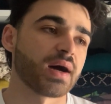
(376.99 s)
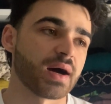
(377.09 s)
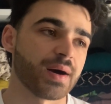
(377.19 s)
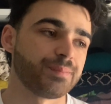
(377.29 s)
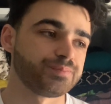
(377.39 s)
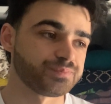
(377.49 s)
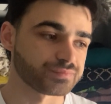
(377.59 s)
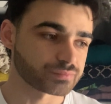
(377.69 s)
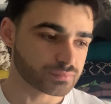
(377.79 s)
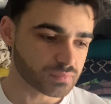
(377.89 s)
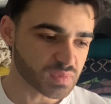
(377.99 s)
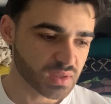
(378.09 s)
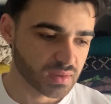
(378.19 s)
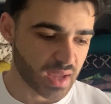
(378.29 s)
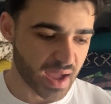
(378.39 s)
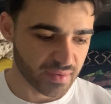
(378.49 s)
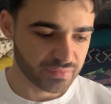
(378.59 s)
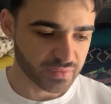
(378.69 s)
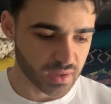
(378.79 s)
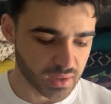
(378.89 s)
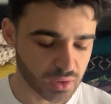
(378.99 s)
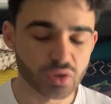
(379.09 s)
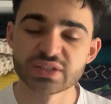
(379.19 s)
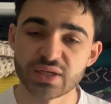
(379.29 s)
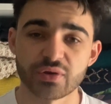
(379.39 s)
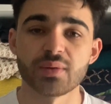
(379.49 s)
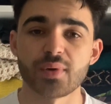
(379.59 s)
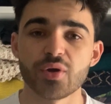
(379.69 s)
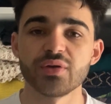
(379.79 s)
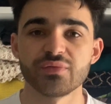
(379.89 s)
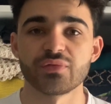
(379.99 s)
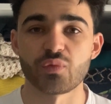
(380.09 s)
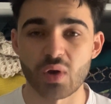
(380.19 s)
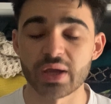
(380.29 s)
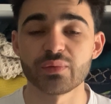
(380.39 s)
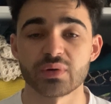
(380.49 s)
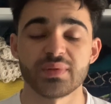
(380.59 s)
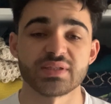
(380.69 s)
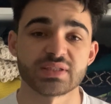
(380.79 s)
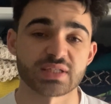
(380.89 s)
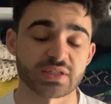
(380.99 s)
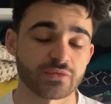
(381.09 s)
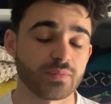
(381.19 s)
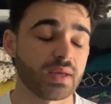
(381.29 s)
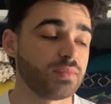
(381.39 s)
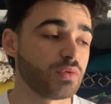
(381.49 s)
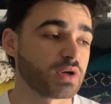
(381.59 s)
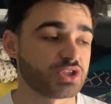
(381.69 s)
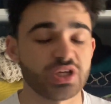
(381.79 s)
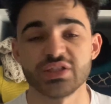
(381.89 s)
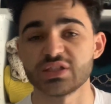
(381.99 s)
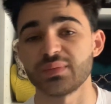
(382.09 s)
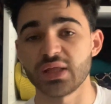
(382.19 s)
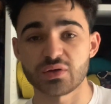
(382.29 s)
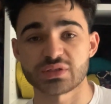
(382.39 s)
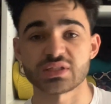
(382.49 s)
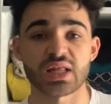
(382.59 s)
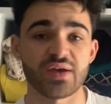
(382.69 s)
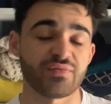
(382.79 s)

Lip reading: Um, have an ulterior motive why you want to be successful. Maybe you want to change somebody else's life.